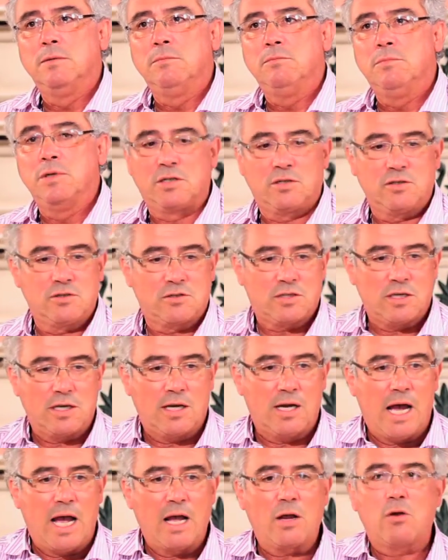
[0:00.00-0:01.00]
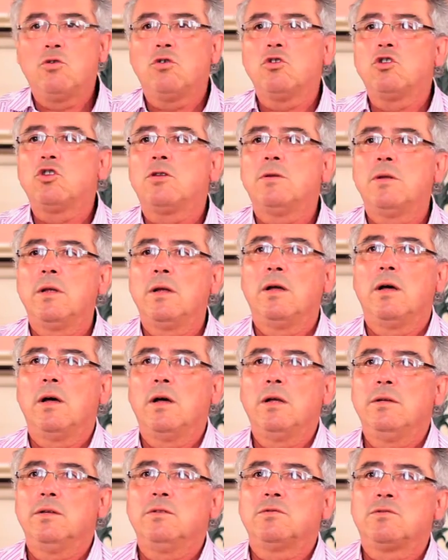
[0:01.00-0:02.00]
because I could,
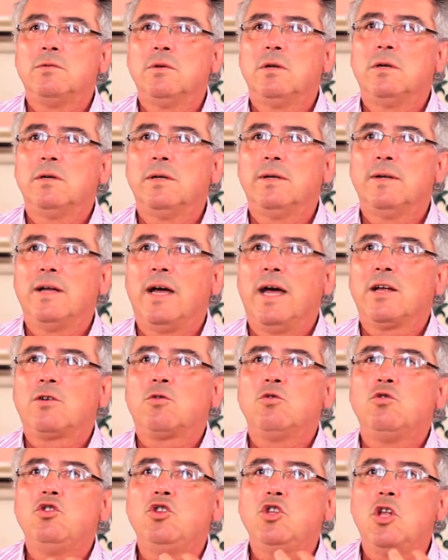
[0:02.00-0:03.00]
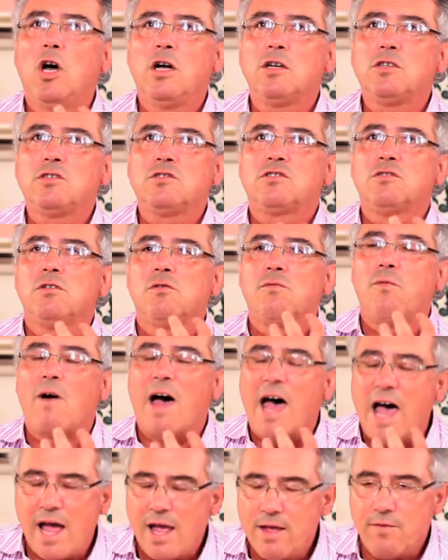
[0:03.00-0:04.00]
I could not
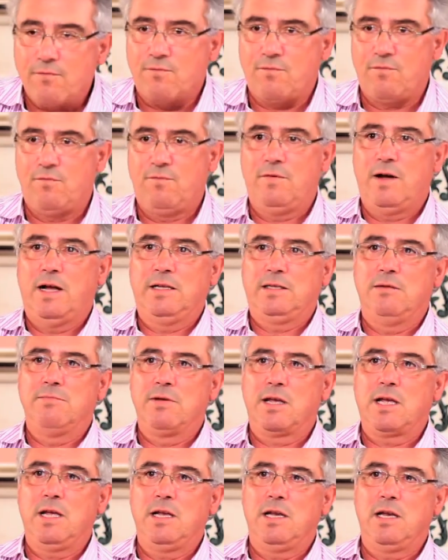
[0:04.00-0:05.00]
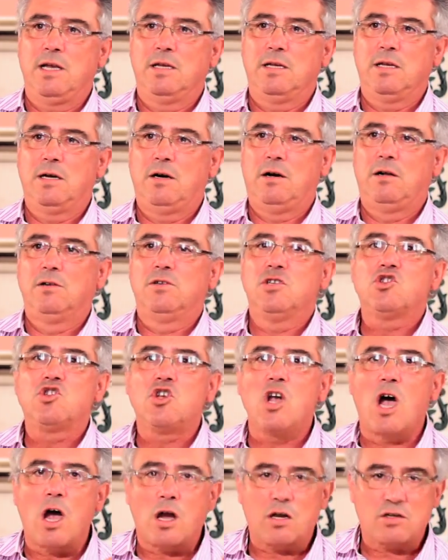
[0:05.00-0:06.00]
survive at the beginning all the
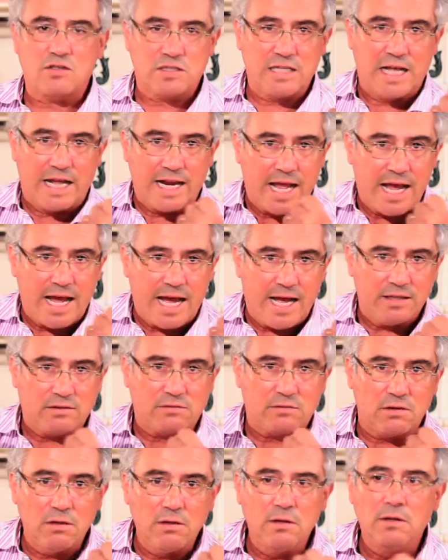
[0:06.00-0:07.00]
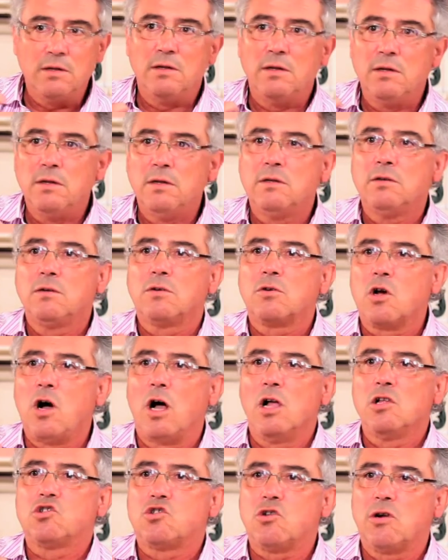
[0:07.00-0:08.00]
shocks that I had
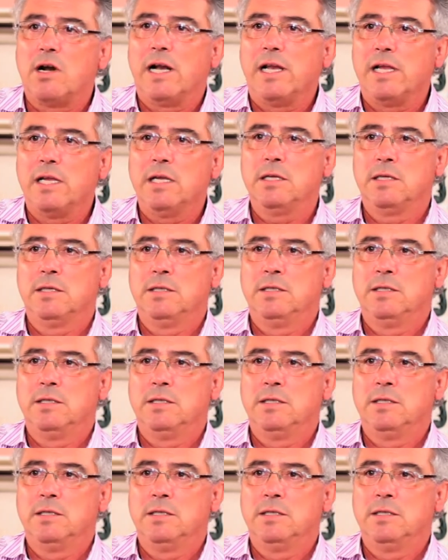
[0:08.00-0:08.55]
culturally.